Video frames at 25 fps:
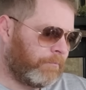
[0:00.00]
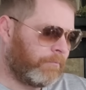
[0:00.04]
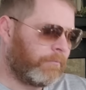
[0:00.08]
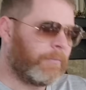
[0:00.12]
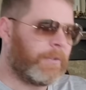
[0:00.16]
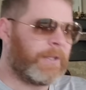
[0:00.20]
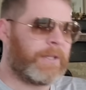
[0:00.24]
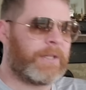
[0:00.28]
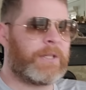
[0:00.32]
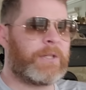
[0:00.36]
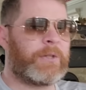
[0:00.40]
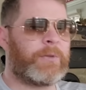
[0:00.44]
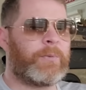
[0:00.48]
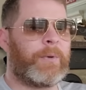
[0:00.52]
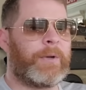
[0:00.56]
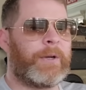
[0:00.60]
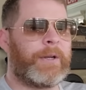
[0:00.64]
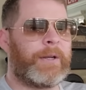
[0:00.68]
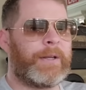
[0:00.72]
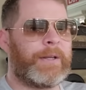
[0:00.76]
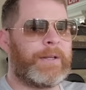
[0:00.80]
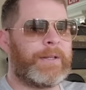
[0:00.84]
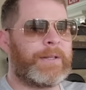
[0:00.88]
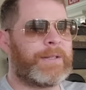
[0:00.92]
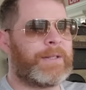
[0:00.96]
This is what
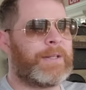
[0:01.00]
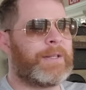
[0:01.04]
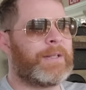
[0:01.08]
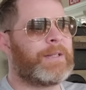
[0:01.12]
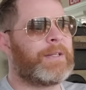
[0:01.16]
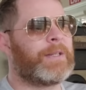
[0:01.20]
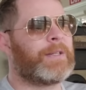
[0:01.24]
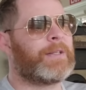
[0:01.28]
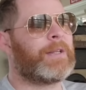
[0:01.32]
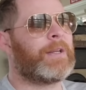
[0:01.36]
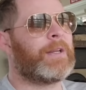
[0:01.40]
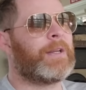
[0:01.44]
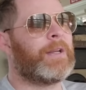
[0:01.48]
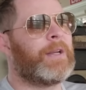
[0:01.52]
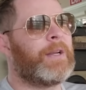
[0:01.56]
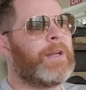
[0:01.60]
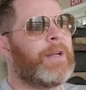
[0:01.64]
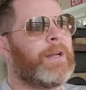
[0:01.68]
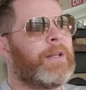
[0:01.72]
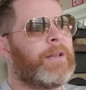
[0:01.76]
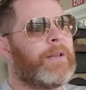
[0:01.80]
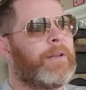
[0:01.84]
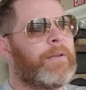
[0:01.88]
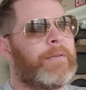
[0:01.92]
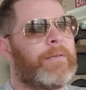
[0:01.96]
it is. This is
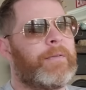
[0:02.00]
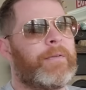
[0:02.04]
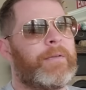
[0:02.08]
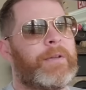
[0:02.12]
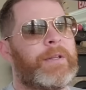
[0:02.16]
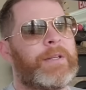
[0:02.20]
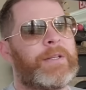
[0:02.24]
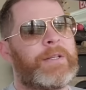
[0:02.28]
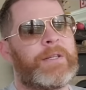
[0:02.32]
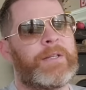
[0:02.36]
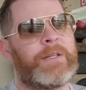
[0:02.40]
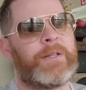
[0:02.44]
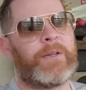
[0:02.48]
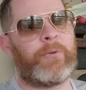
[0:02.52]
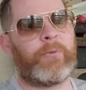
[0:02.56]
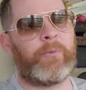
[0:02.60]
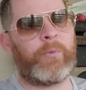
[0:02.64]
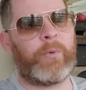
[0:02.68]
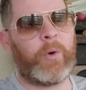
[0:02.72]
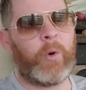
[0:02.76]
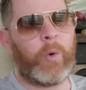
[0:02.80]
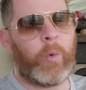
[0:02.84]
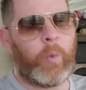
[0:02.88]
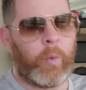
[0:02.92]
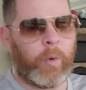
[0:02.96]
the
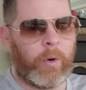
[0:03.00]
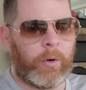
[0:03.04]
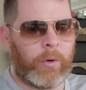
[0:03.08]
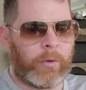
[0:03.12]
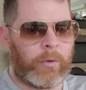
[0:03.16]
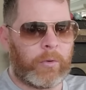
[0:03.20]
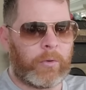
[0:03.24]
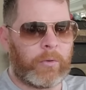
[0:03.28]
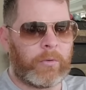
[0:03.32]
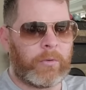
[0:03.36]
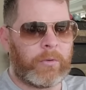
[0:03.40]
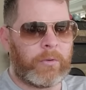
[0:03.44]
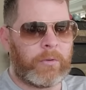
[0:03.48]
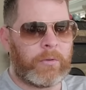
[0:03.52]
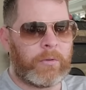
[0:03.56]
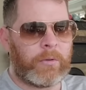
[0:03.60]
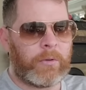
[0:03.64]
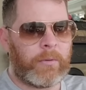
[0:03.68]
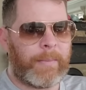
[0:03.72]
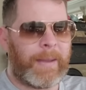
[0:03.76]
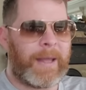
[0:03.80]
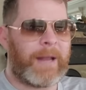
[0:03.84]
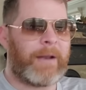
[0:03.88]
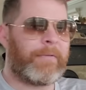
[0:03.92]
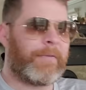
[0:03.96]
real world
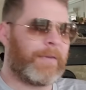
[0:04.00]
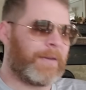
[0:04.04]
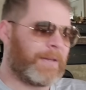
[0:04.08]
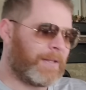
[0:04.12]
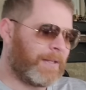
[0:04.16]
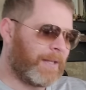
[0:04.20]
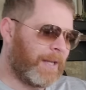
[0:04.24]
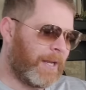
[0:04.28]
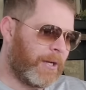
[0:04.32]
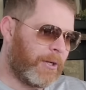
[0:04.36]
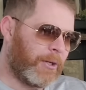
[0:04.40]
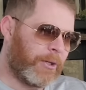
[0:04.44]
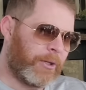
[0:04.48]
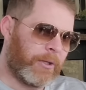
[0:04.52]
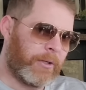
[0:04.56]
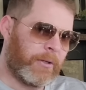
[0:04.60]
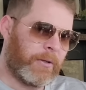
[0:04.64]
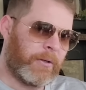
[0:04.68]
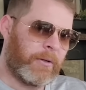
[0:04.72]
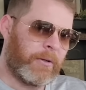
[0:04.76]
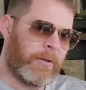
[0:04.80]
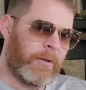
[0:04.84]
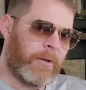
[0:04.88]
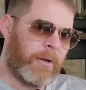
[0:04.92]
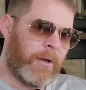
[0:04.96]

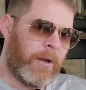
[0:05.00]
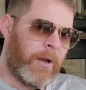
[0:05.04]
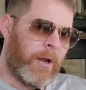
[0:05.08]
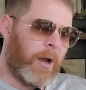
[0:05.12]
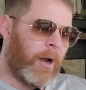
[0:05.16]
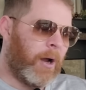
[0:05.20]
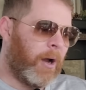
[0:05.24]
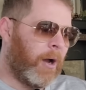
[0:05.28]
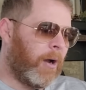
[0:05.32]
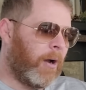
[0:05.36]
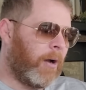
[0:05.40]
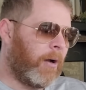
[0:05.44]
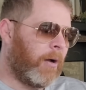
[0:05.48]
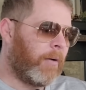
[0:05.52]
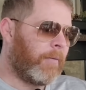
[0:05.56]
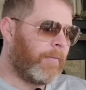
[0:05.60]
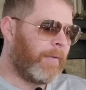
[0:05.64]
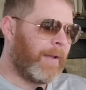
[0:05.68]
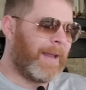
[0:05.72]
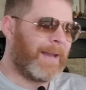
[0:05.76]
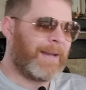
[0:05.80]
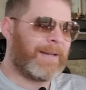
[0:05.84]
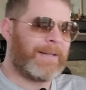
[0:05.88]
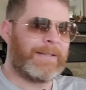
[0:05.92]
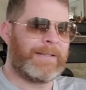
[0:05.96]
manifestation of
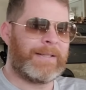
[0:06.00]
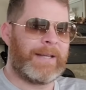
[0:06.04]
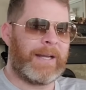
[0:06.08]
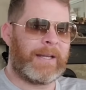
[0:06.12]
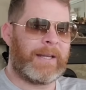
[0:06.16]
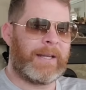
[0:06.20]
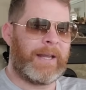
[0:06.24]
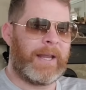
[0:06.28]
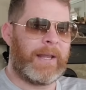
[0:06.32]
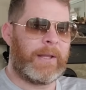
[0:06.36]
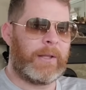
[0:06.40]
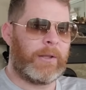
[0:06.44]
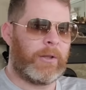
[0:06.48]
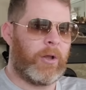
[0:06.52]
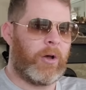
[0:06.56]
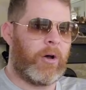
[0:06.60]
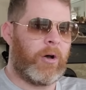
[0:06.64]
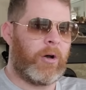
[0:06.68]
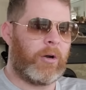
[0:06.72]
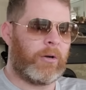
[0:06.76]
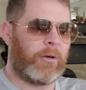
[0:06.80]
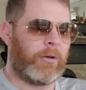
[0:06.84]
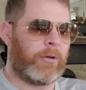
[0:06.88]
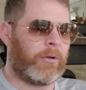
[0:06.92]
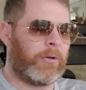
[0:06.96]
a
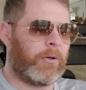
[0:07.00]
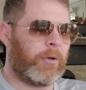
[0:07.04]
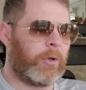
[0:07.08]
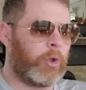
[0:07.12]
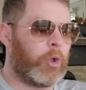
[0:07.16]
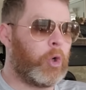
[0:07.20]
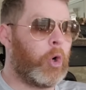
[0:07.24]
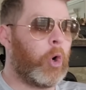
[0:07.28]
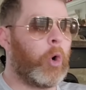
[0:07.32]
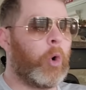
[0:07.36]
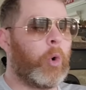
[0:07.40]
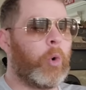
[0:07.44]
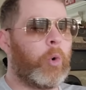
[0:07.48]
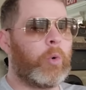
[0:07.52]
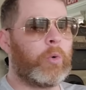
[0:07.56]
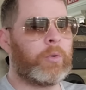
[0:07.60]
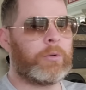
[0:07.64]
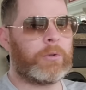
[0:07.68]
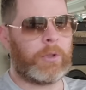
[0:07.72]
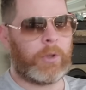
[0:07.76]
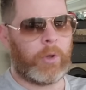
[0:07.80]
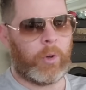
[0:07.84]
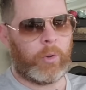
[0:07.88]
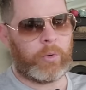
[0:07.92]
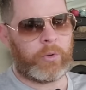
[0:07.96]
decade-long
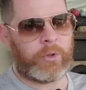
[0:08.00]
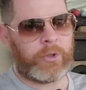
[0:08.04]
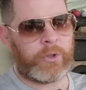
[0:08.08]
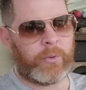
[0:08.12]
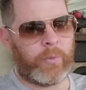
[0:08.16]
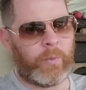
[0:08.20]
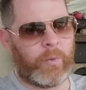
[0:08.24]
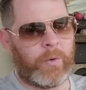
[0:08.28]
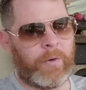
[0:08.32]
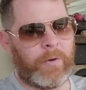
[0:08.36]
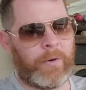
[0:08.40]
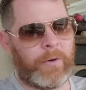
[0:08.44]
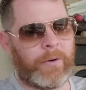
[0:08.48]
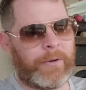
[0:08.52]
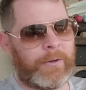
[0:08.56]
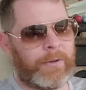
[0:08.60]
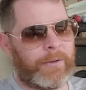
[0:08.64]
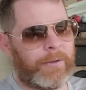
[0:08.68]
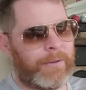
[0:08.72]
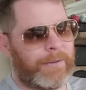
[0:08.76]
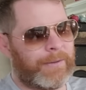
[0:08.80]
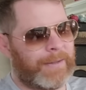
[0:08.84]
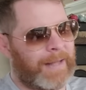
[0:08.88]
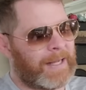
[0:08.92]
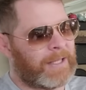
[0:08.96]
cold culture war.
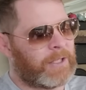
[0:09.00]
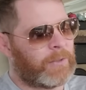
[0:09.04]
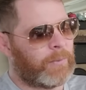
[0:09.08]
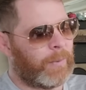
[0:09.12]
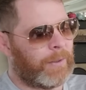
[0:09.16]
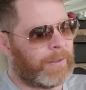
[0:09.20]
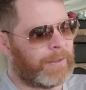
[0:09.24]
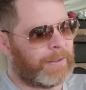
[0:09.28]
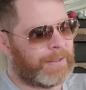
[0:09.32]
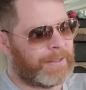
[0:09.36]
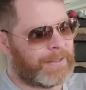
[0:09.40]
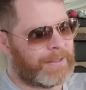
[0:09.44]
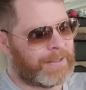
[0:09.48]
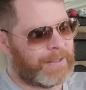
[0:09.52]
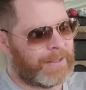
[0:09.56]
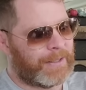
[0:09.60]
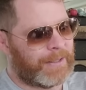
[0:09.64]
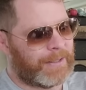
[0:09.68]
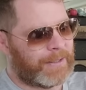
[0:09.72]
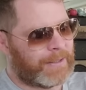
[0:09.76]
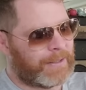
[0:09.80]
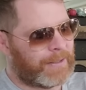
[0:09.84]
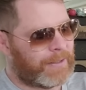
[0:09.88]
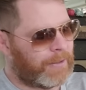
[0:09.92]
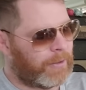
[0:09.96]
That's what this
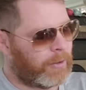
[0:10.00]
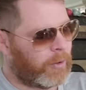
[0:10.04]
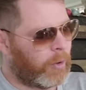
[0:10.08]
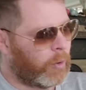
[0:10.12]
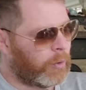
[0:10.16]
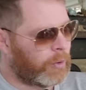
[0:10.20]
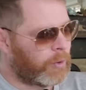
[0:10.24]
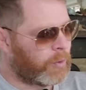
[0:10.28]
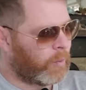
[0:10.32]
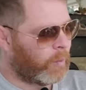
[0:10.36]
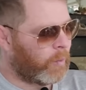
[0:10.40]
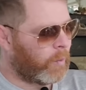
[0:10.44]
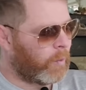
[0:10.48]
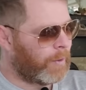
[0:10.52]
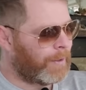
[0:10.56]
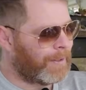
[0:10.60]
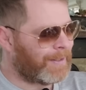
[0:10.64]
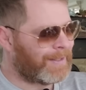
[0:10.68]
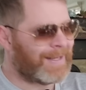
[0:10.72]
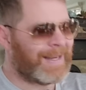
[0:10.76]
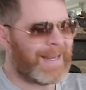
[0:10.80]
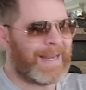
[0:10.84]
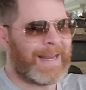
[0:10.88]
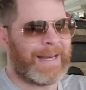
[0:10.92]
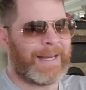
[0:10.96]
is. The culture war
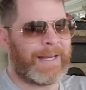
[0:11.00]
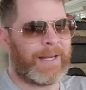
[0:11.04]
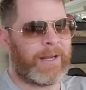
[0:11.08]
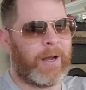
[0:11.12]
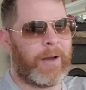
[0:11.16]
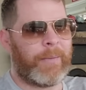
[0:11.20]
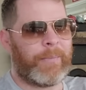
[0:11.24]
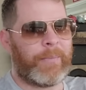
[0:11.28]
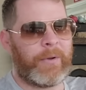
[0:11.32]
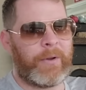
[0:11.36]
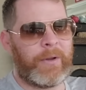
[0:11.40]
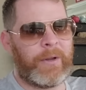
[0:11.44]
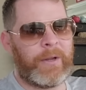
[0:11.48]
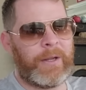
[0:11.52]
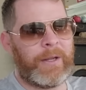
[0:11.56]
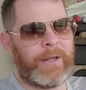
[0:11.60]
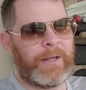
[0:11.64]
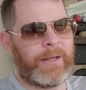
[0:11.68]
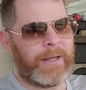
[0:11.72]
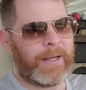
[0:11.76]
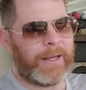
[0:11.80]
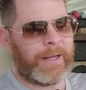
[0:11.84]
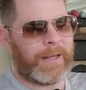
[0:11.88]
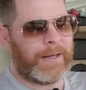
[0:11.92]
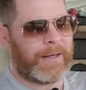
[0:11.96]
is heating up
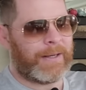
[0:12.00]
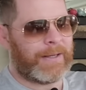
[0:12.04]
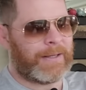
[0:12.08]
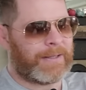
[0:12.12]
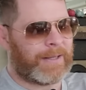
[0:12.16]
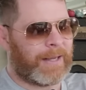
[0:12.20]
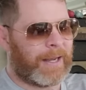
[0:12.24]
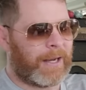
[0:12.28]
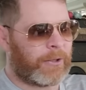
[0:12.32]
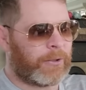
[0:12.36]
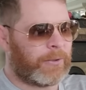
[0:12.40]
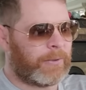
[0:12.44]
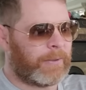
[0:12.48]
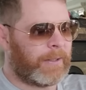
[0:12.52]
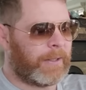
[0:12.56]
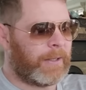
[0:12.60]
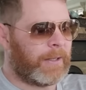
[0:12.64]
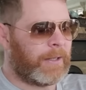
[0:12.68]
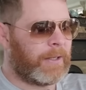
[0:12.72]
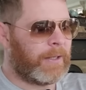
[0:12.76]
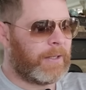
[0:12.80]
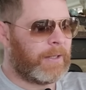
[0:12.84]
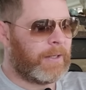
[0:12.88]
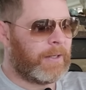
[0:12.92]
and is actually